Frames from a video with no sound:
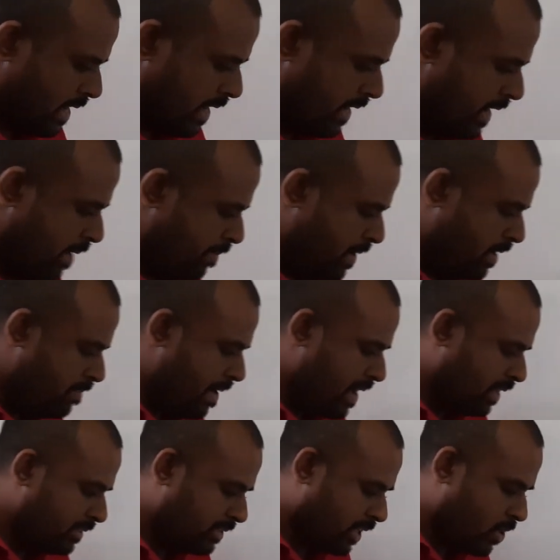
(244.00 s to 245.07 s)
Debit
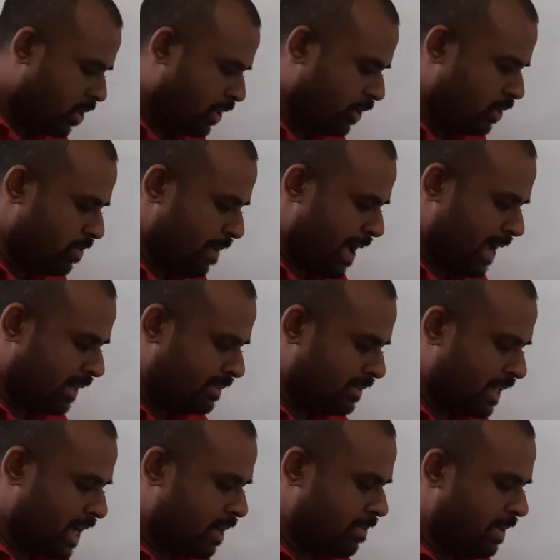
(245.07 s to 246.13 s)
balance according to the bank
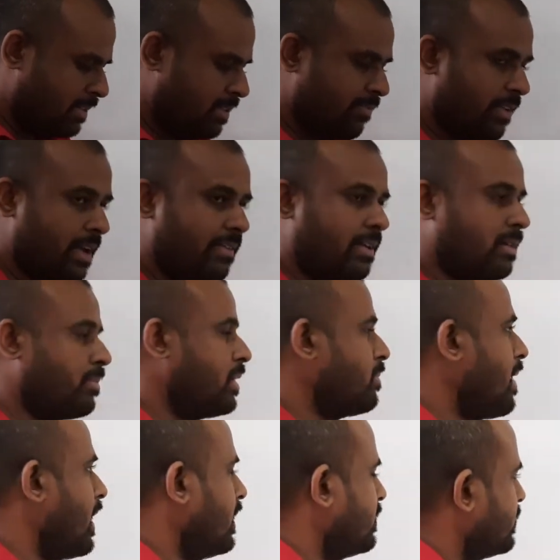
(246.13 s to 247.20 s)
statement is a favorable
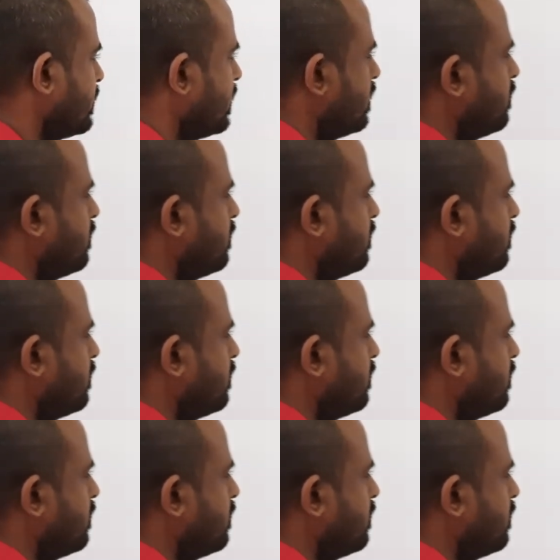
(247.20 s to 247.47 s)
balance.